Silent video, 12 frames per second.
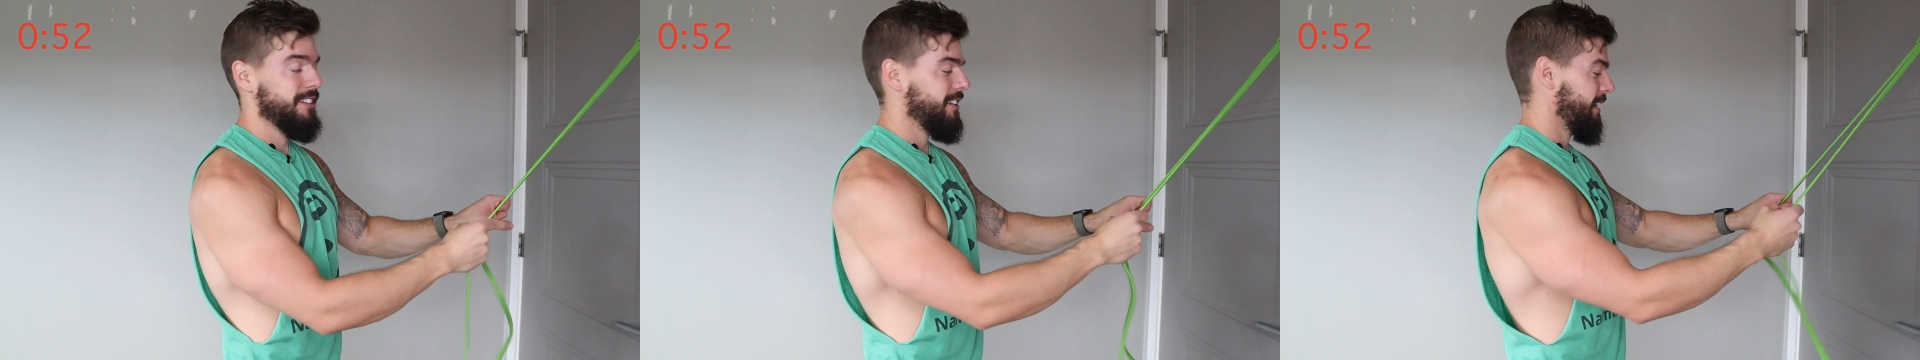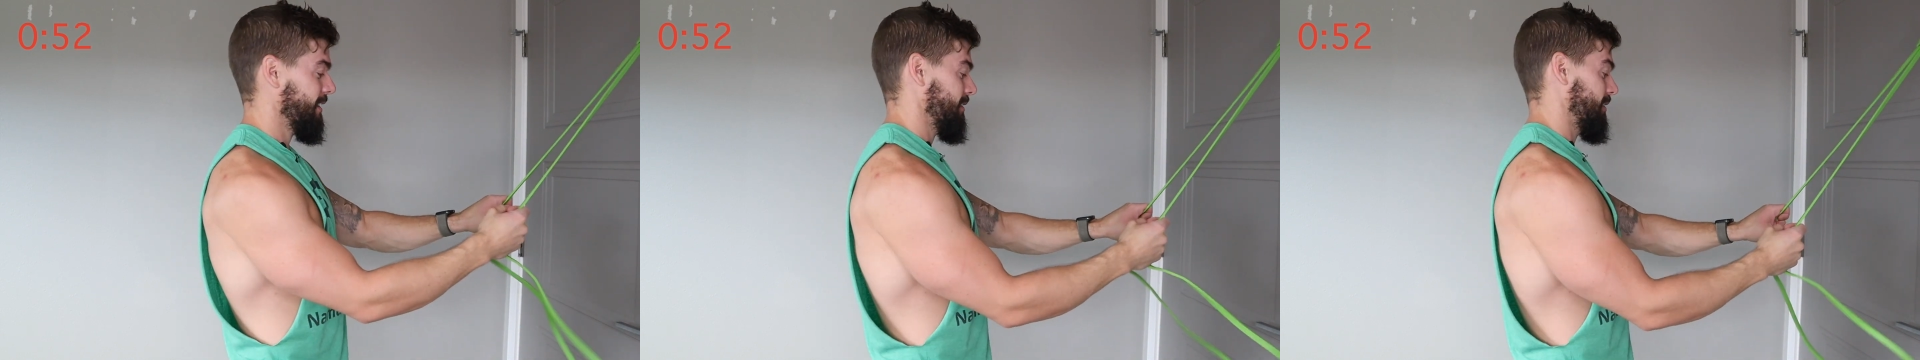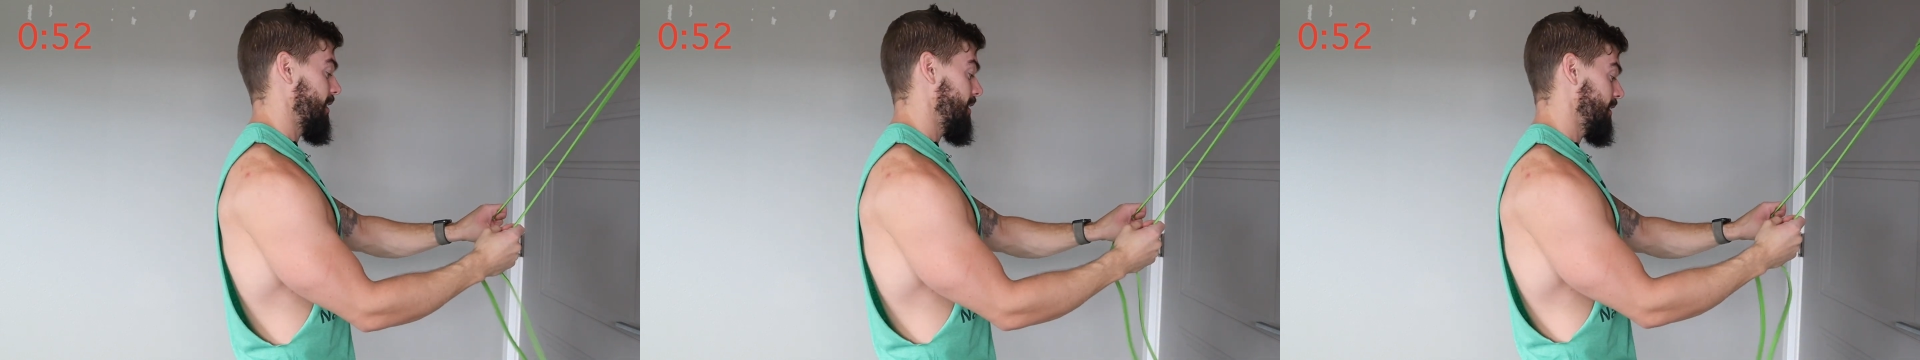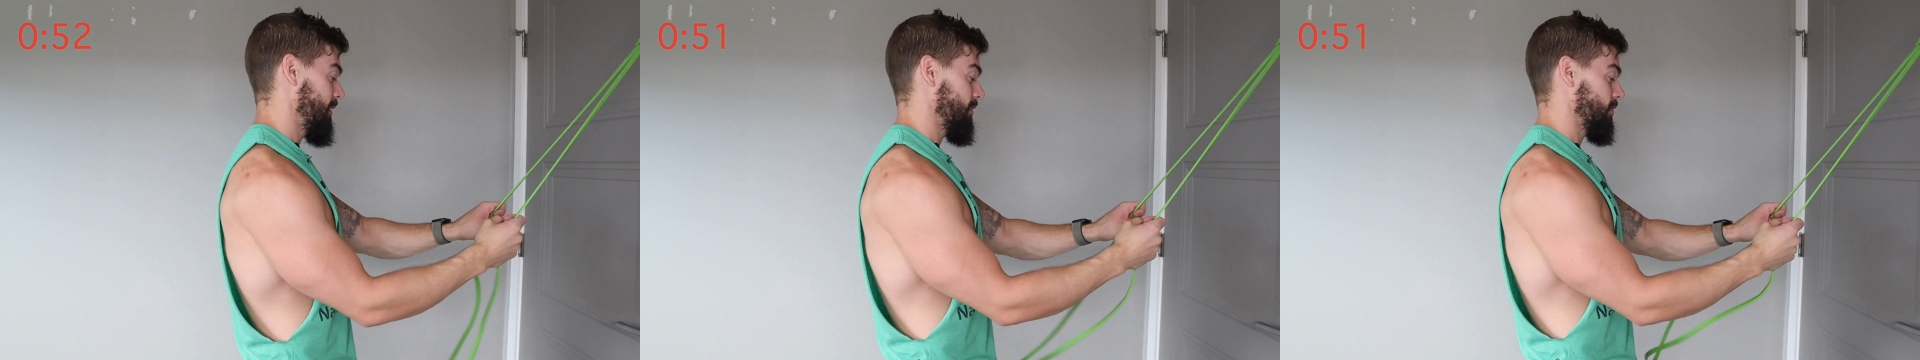seconds
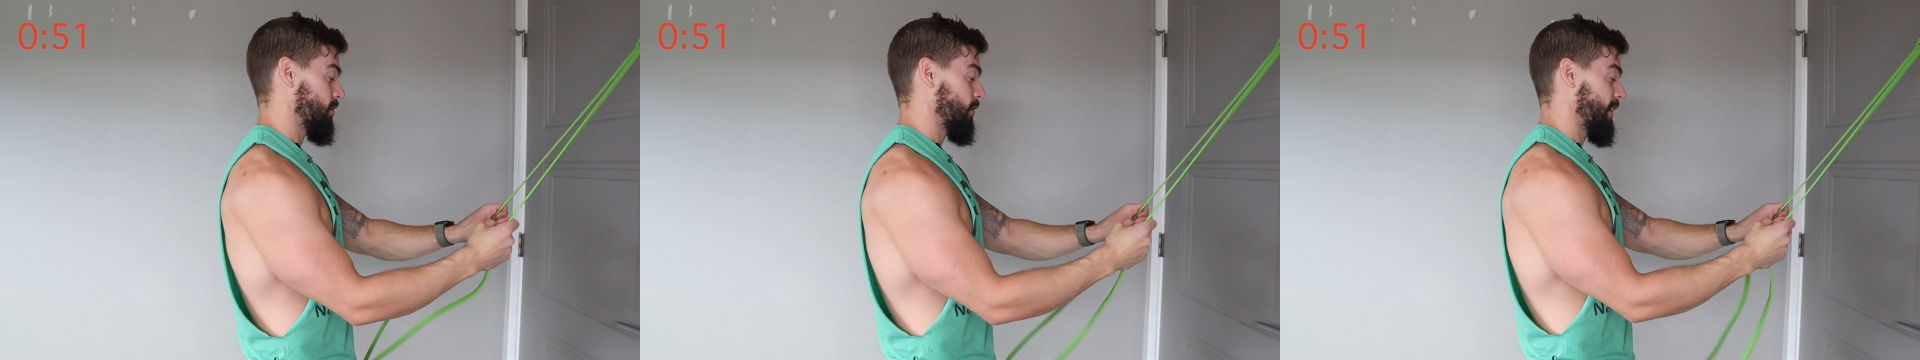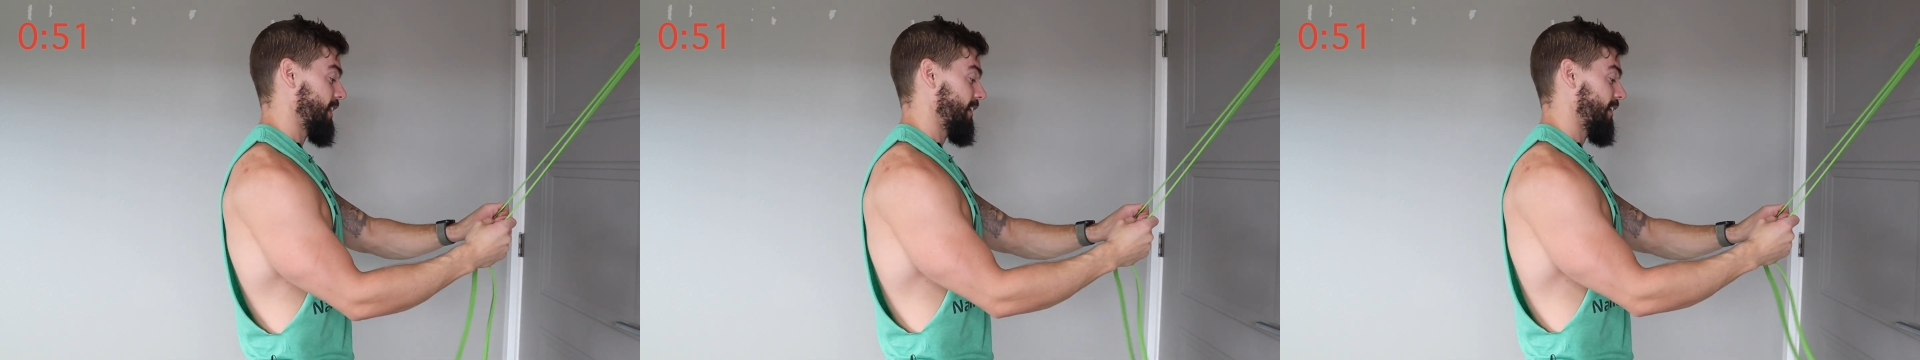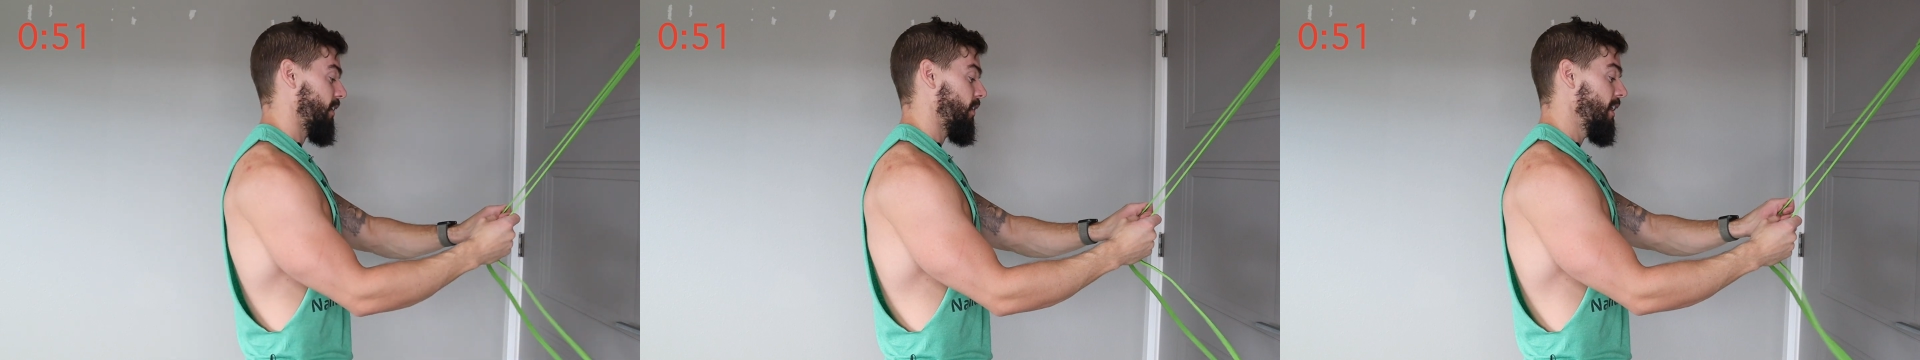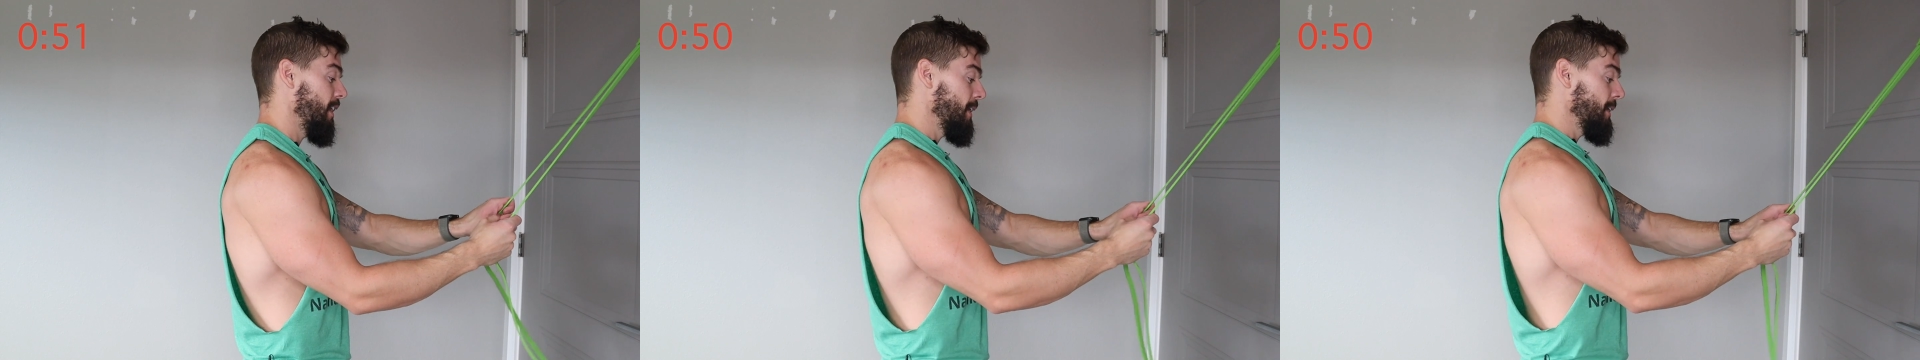and just crank it out